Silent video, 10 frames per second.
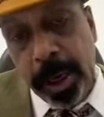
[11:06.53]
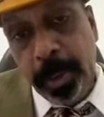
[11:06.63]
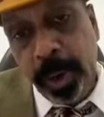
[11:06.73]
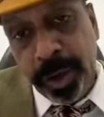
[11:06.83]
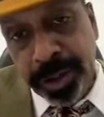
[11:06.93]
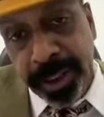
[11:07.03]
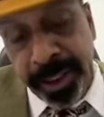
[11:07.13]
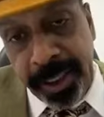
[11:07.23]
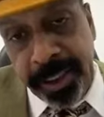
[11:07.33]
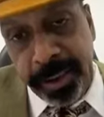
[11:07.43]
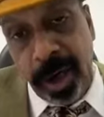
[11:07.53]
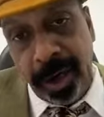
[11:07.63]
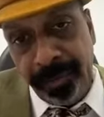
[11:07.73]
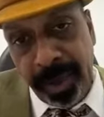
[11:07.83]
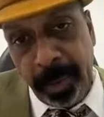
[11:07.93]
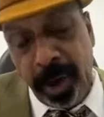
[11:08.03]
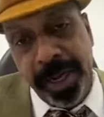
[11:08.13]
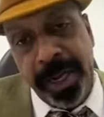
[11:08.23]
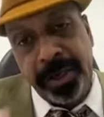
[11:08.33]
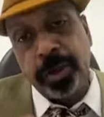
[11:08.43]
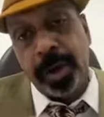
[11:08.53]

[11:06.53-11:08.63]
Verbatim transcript: homeostasis of the body has